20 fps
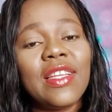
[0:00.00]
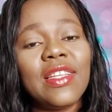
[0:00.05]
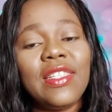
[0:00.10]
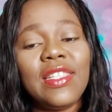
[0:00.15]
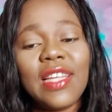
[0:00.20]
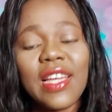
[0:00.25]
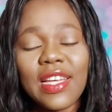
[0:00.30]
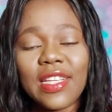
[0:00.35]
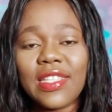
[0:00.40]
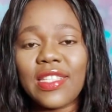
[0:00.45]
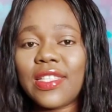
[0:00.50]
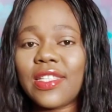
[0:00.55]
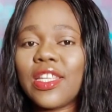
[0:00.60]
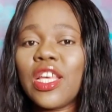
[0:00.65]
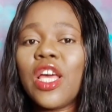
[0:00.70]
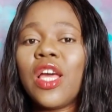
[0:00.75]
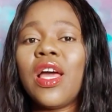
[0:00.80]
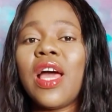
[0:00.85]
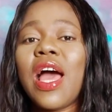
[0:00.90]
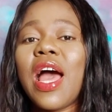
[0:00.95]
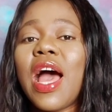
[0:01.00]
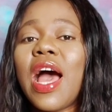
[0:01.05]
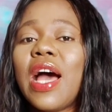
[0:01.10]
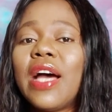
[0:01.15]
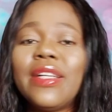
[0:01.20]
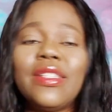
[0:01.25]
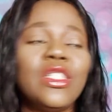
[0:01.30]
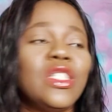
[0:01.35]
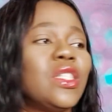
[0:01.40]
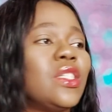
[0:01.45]
yes,
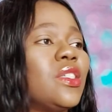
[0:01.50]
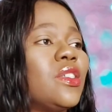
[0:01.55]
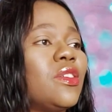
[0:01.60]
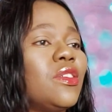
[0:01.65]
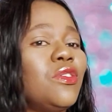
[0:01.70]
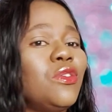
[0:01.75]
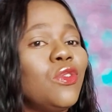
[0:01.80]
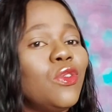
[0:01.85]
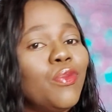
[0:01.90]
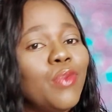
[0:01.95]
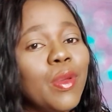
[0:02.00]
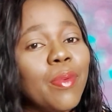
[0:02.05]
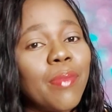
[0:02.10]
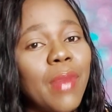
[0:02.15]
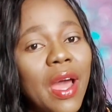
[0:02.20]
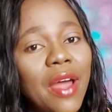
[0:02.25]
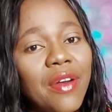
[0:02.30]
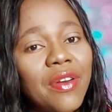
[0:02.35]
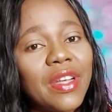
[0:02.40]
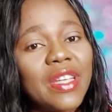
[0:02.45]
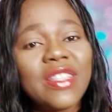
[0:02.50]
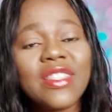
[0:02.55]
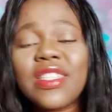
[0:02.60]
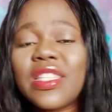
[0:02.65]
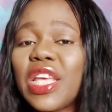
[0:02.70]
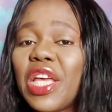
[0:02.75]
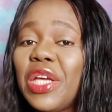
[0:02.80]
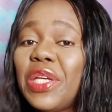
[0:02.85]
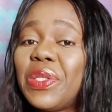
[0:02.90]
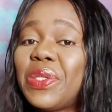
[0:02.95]
and you've been married,
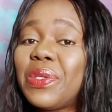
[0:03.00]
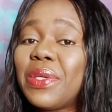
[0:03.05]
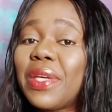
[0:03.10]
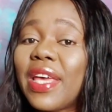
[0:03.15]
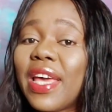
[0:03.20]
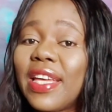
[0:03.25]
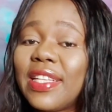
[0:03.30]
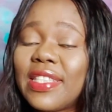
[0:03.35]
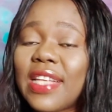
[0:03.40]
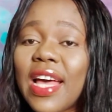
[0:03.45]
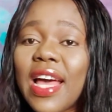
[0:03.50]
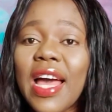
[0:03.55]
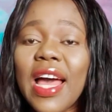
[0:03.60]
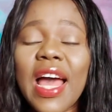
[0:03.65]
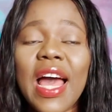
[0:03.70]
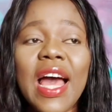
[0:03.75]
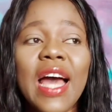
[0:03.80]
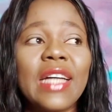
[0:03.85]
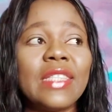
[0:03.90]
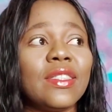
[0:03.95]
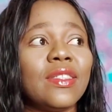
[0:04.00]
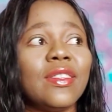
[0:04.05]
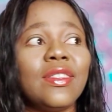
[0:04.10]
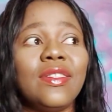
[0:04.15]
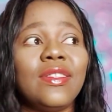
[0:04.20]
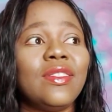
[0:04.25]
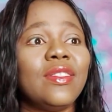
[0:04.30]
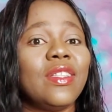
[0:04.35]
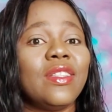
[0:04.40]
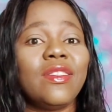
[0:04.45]
staying together, and
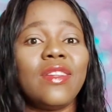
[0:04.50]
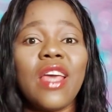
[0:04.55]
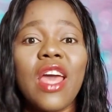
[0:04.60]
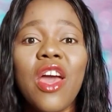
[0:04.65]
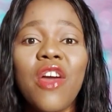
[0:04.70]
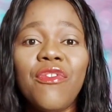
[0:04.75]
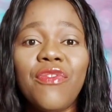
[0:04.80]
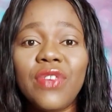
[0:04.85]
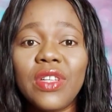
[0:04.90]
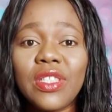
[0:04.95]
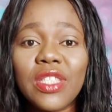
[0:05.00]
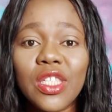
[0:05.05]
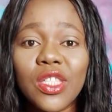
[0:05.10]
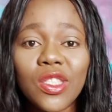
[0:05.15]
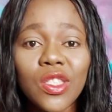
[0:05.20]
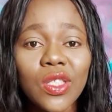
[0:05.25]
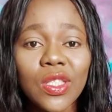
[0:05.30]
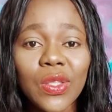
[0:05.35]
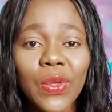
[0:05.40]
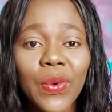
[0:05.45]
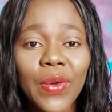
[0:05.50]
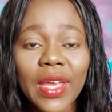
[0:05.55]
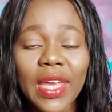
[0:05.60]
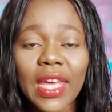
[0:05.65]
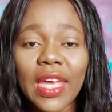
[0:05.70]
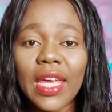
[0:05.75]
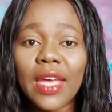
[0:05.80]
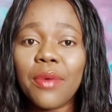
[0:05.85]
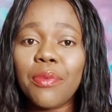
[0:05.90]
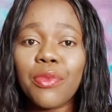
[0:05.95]
everything is
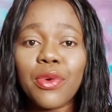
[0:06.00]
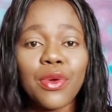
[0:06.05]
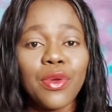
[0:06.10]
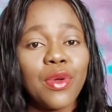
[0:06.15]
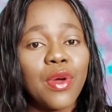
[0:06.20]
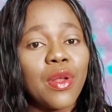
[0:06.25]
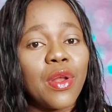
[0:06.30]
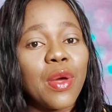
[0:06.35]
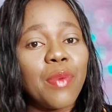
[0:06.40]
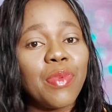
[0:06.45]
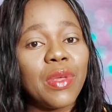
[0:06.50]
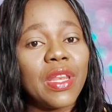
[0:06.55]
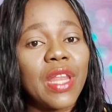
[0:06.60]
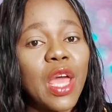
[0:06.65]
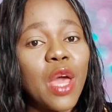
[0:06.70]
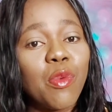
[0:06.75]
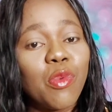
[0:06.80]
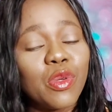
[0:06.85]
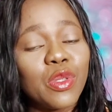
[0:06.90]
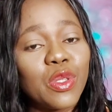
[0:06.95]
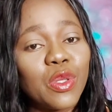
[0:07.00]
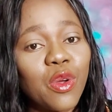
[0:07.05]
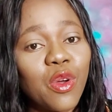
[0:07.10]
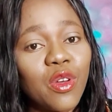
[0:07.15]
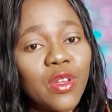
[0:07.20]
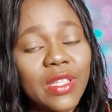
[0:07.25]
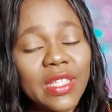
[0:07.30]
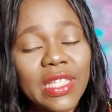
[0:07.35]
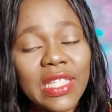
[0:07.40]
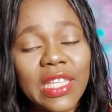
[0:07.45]
okay, but you are not being able to
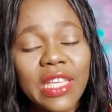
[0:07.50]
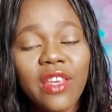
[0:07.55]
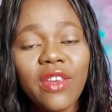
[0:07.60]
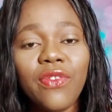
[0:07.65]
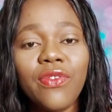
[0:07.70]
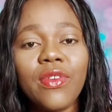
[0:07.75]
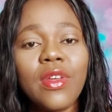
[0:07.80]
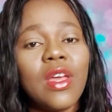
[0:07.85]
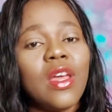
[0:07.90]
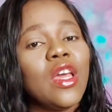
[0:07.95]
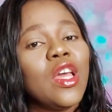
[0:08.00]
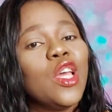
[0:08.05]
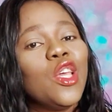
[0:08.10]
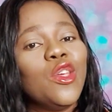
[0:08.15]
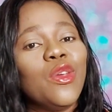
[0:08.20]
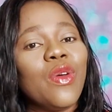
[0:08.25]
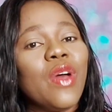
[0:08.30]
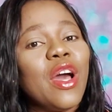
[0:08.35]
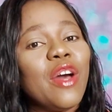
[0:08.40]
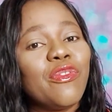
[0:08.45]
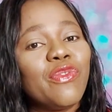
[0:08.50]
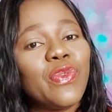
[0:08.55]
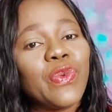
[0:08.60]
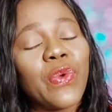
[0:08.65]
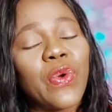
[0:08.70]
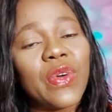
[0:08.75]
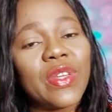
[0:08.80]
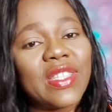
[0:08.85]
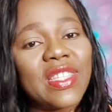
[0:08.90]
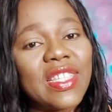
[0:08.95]
conceive, you have to
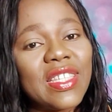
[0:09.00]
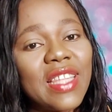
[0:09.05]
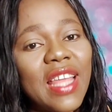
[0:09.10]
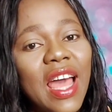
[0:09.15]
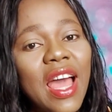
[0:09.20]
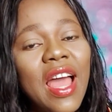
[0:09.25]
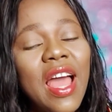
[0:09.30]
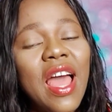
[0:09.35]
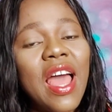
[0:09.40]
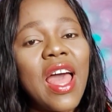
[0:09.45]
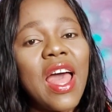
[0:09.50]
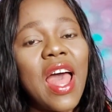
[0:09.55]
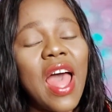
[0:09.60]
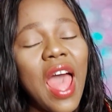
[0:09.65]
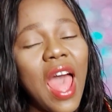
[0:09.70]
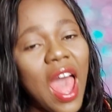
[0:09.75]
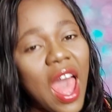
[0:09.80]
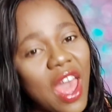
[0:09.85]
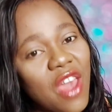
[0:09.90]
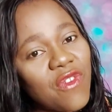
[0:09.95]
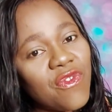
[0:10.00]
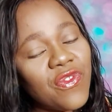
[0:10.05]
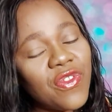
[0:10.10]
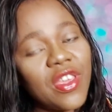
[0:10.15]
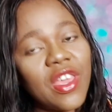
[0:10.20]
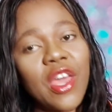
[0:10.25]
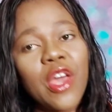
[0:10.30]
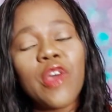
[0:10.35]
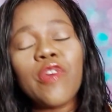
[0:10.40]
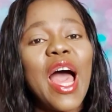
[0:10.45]
consider
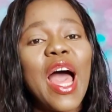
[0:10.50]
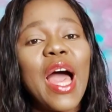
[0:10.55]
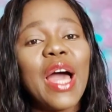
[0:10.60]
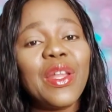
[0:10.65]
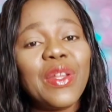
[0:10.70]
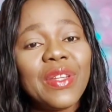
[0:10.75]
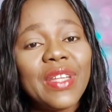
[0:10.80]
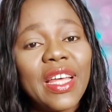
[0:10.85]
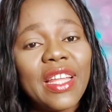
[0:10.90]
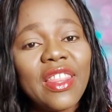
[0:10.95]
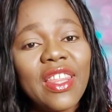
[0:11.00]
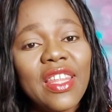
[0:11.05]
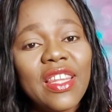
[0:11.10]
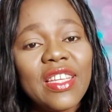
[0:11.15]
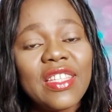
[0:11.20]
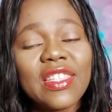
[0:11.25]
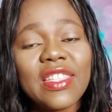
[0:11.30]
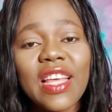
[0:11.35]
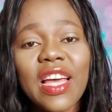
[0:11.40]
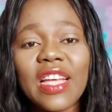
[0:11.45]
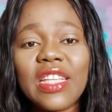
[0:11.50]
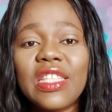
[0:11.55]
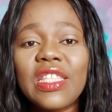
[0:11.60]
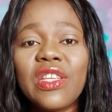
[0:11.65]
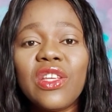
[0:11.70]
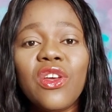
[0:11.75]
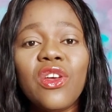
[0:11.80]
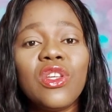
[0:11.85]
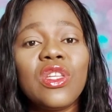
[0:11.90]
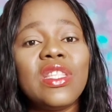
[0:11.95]
IVF. Another thing is that
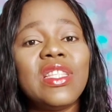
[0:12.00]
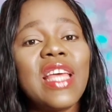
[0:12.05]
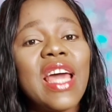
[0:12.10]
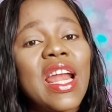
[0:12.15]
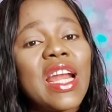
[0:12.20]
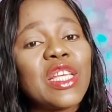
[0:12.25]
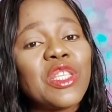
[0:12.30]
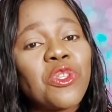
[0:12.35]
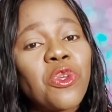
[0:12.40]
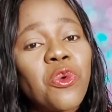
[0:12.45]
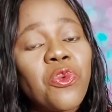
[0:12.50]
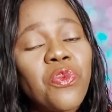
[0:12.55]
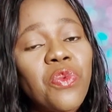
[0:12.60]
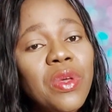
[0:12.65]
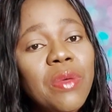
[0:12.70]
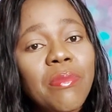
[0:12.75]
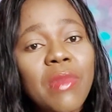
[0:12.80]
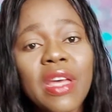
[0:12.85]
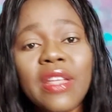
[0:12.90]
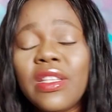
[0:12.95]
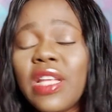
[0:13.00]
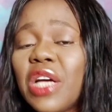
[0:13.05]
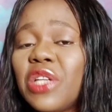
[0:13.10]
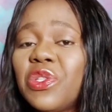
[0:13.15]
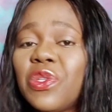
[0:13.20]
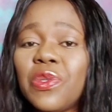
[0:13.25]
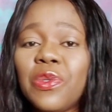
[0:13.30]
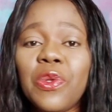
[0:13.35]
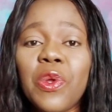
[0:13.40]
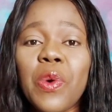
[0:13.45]
there are some women
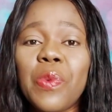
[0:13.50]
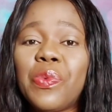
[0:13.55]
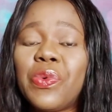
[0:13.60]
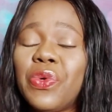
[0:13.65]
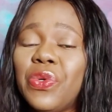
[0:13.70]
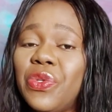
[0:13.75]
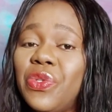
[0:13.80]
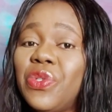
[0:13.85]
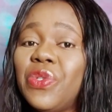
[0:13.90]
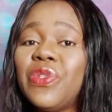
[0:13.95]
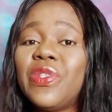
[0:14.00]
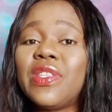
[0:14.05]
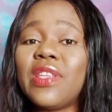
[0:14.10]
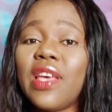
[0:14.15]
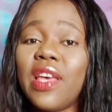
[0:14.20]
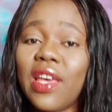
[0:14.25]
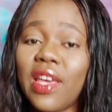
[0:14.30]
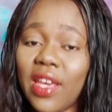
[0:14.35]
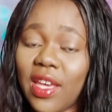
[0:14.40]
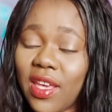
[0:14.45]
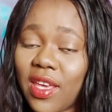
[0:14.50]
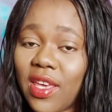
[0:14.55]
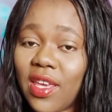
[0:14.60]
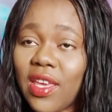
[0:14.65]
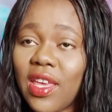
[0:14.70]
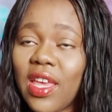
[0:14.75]
that do not produce egg.